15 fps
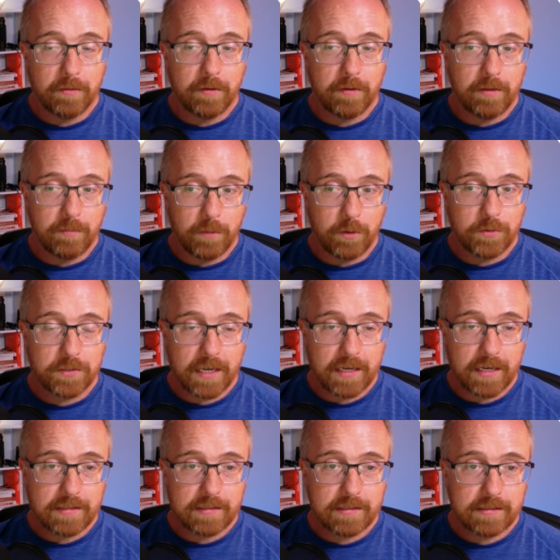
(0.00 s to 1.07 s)
in most
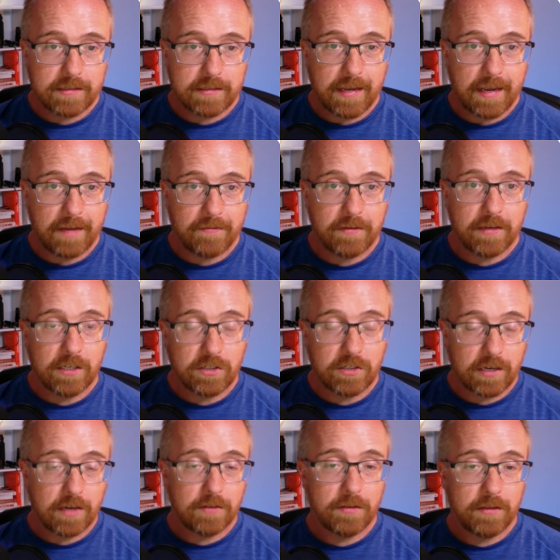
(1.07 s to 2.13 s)
cases, having a
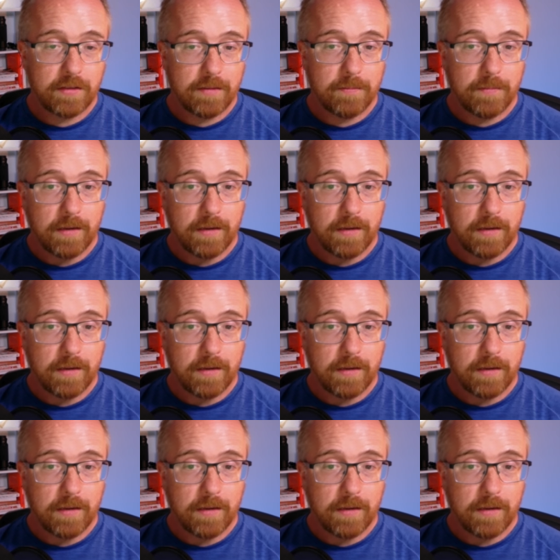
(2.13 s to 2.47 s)
child theme